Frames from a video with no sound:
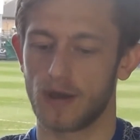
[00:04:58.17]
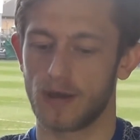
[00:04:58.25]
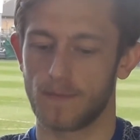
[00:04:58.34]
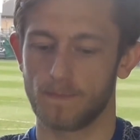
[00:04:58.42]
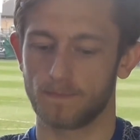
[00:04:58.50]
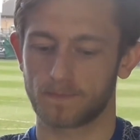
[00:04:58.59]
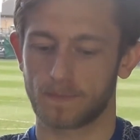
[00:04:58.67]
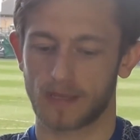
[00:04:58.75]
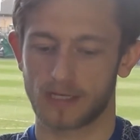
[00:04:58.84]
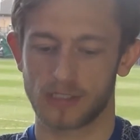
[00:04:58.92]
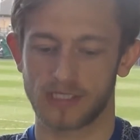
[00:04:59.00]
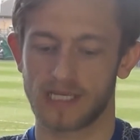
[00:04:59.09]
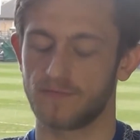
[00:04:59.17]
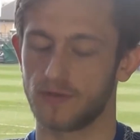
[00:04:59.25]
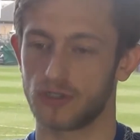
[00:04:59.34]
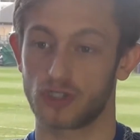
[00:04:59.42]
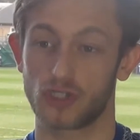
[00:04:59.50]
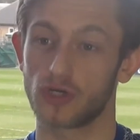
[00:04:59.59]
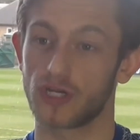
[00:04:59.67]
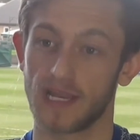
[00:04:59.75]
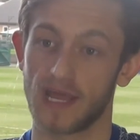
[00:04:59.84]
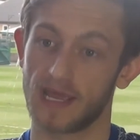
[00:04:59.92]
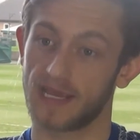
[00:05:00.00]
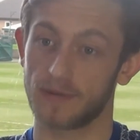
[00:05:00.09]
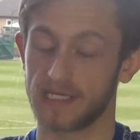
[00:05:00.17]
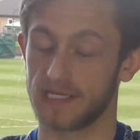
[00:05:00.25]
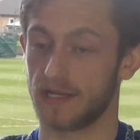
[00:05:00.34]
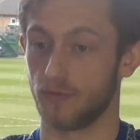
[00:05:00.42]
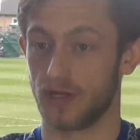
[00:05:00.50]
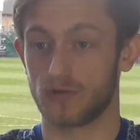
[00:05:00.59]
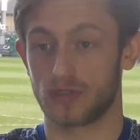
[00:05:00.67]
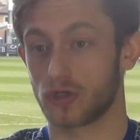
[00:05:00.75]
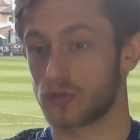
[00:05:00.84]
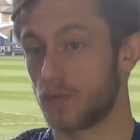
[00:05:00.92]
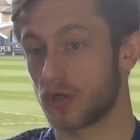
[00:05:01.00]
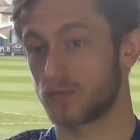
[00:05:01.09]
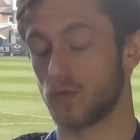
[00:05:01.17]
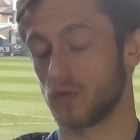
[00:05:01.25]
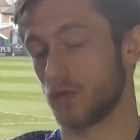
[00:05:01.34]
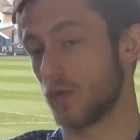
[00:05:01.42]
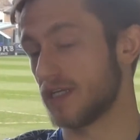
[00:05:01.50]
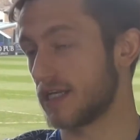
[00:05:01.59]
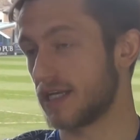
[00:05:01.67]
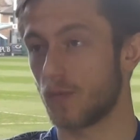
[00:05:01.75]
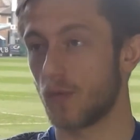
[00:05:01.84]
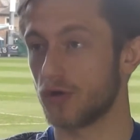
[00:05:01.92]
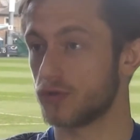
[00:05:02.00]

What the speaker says: So like I say, if you just stuck in there, kept it 0-0 as long as possible, you're always going to get one